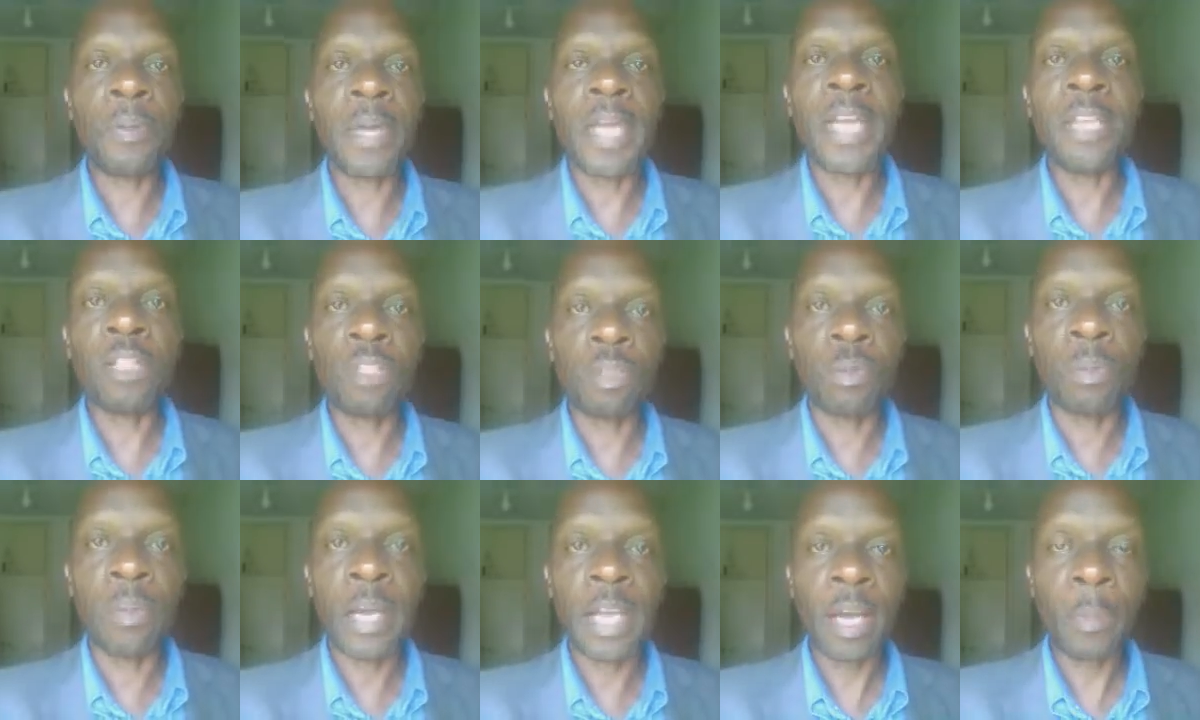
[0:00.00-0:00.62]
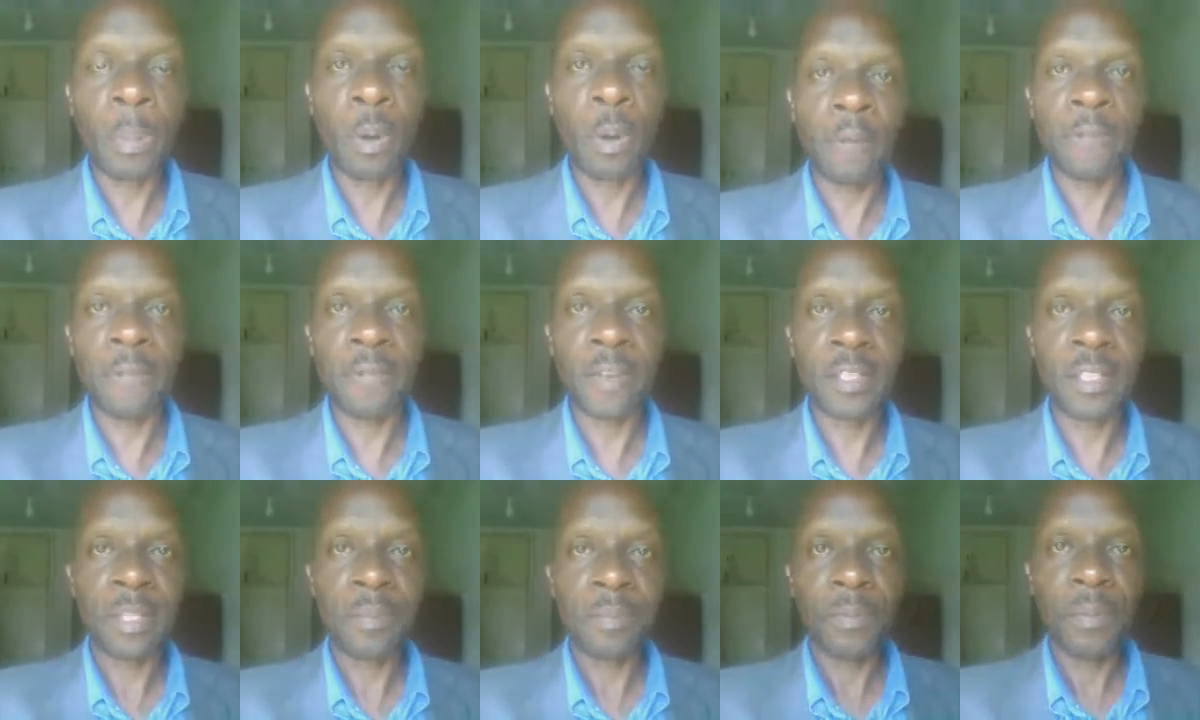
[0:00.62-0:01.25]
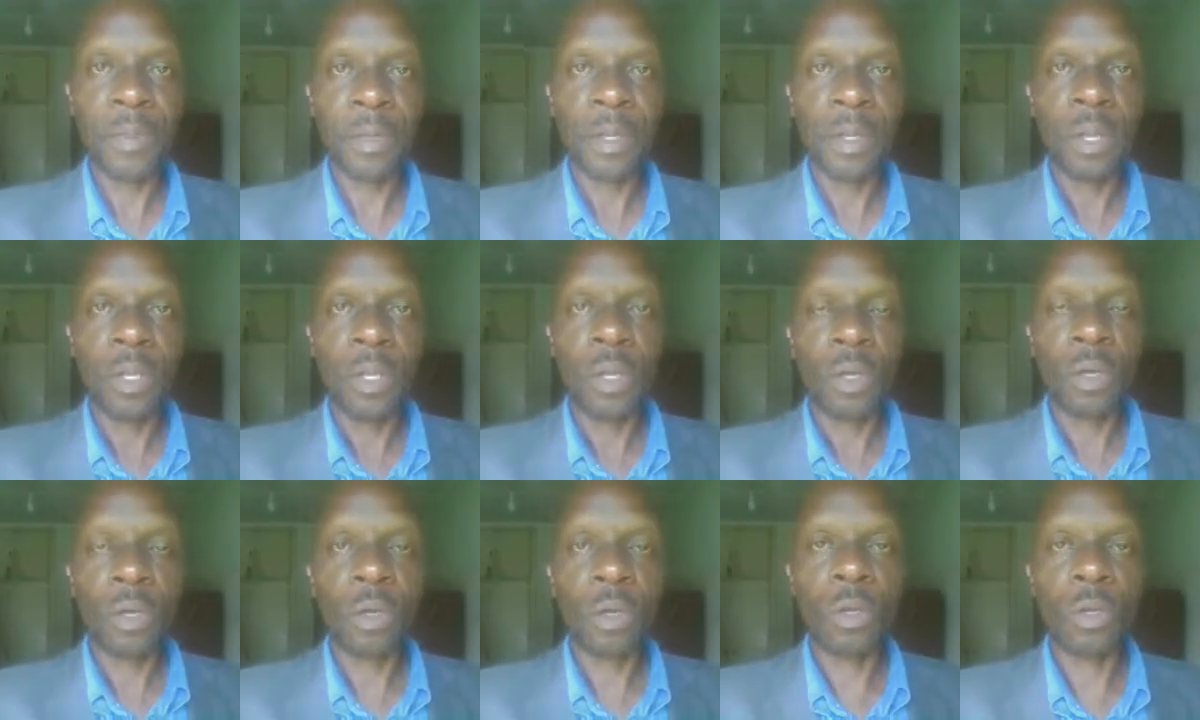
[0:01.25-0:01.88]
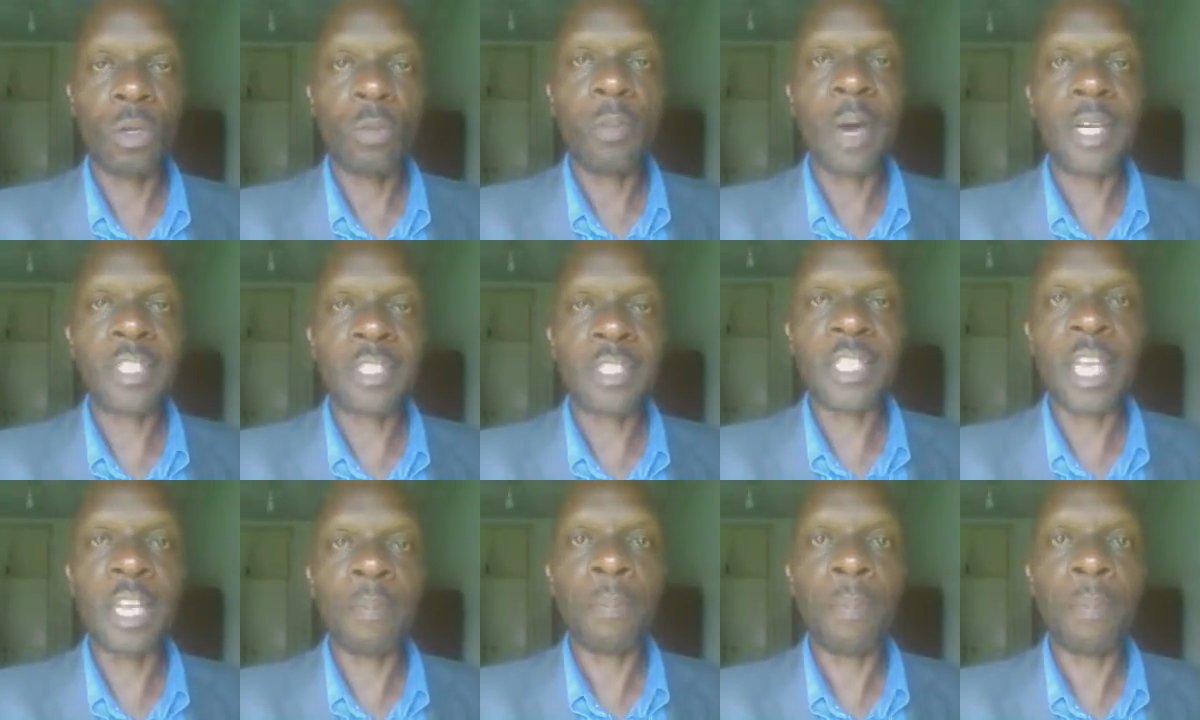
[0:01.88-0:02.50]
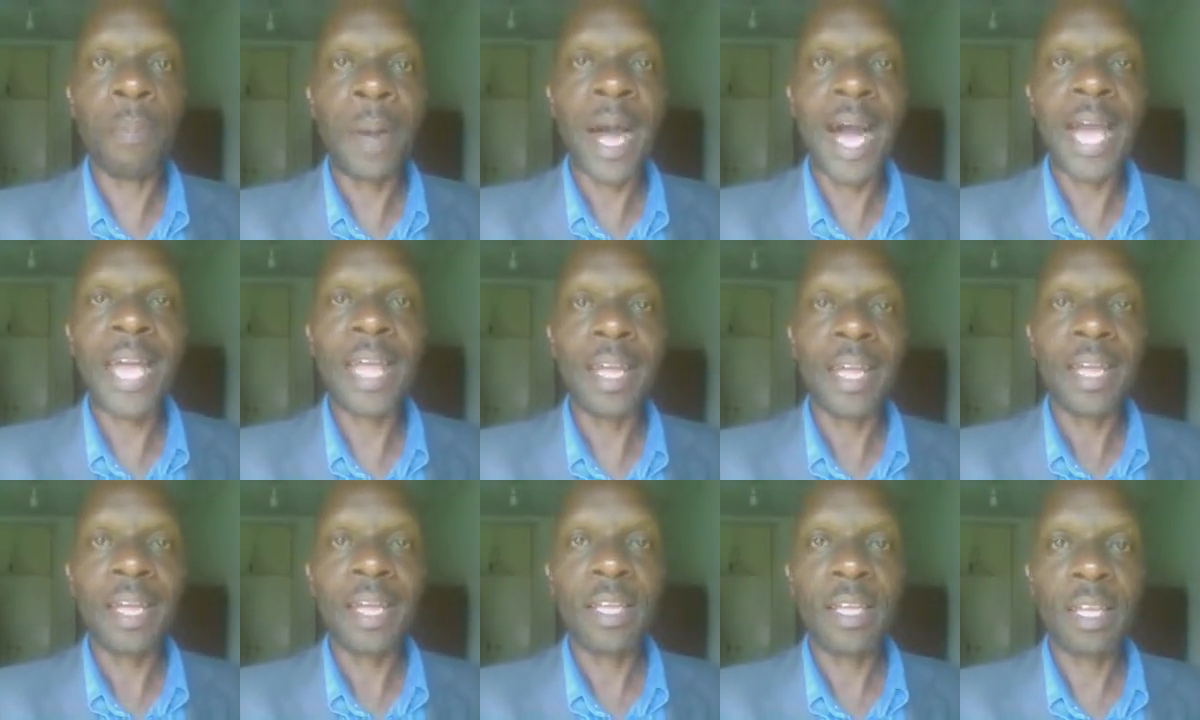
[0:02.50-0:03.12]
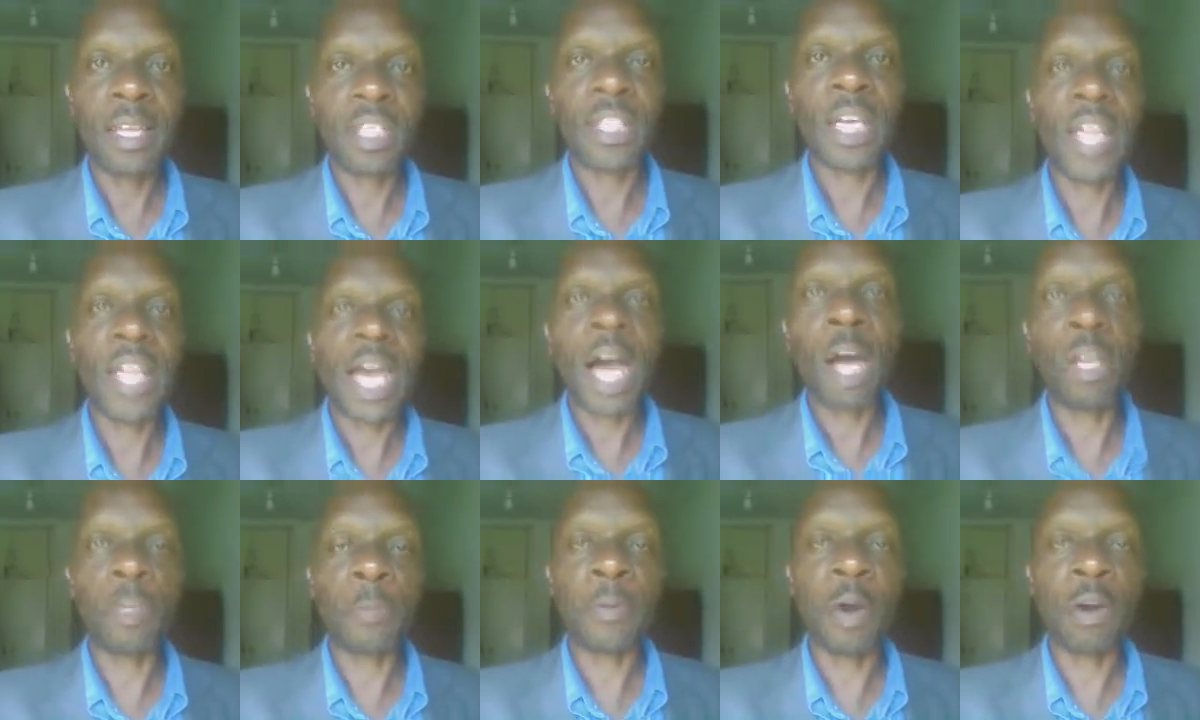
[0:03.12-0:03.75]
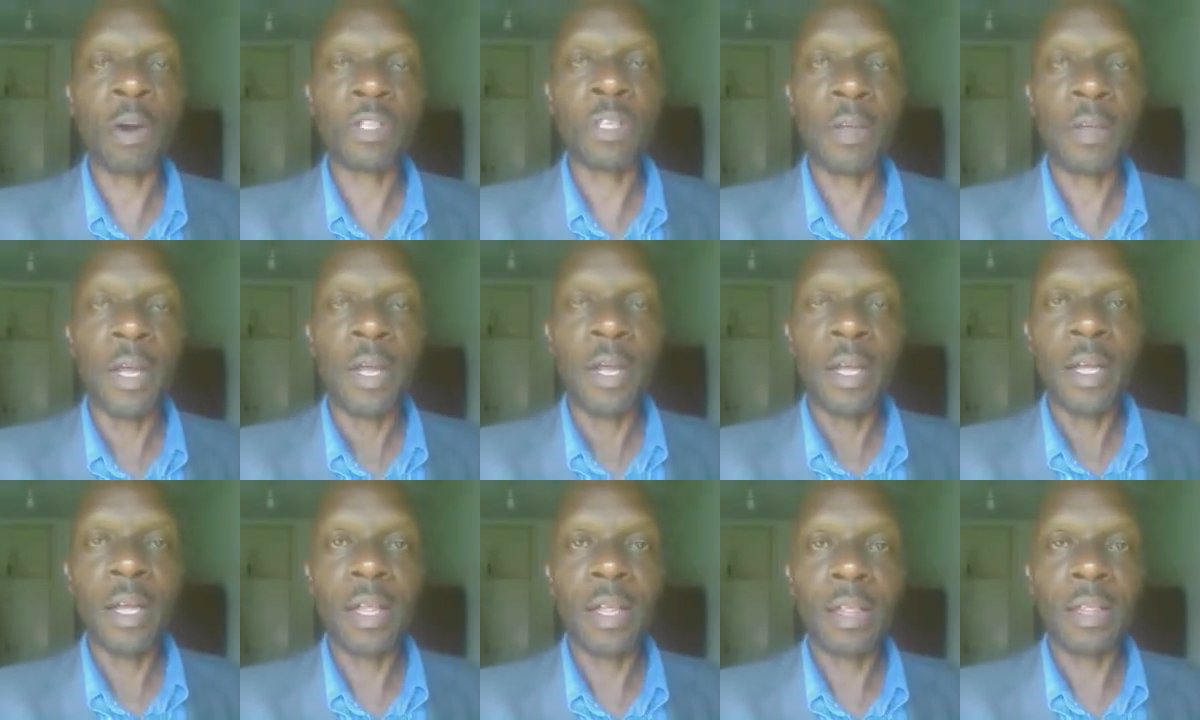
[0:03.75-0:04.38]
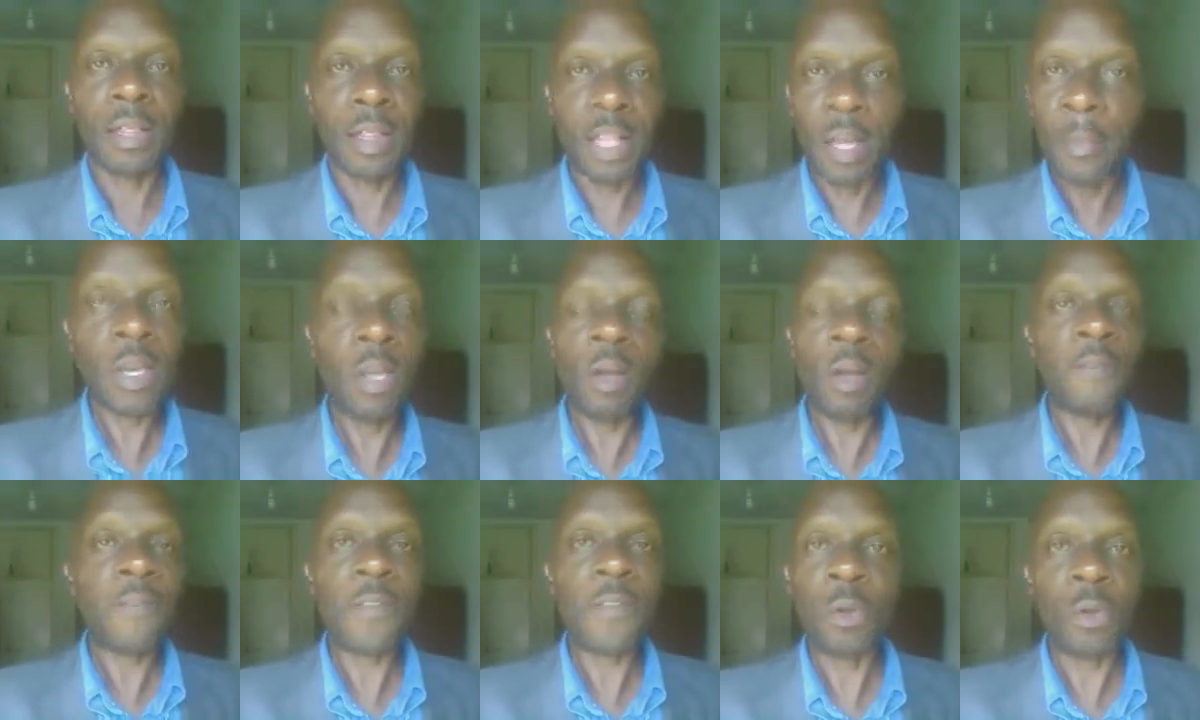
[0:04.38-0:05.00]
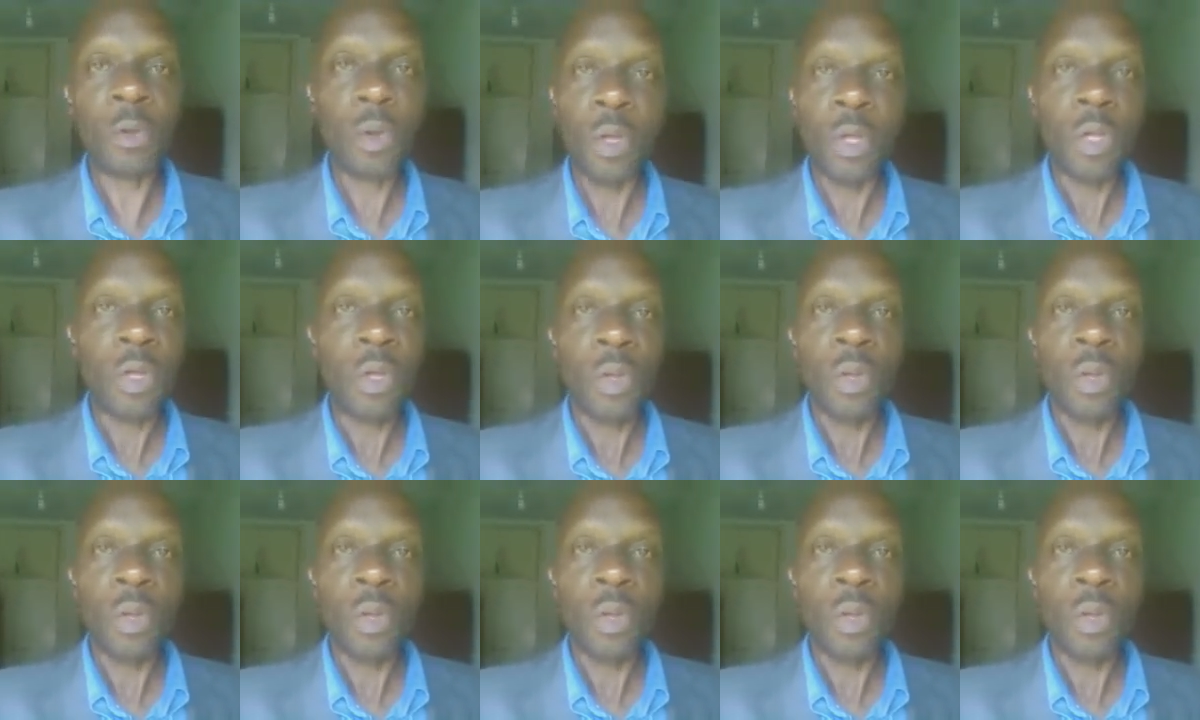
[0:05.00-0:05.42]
you begin to make a profit, you must then buy each other out, because there are many of you,